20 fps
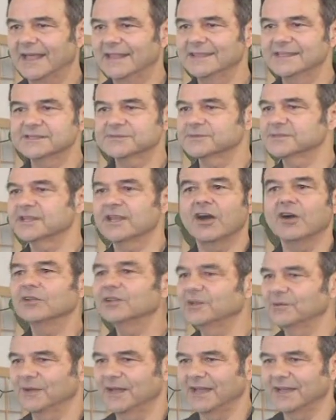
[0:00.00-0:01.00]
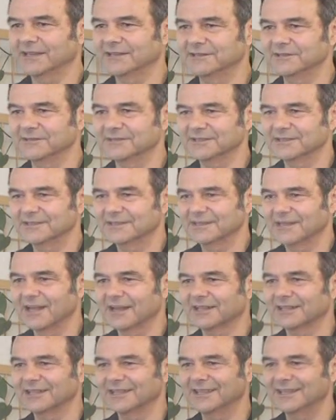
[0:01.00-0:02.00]
And this was the only way I could do it,
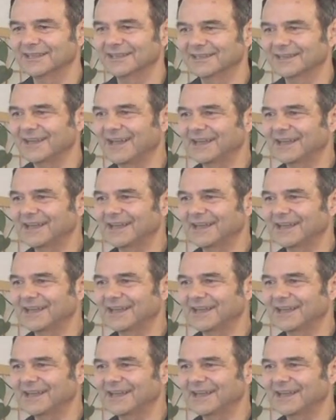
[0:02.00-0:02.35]
luckily.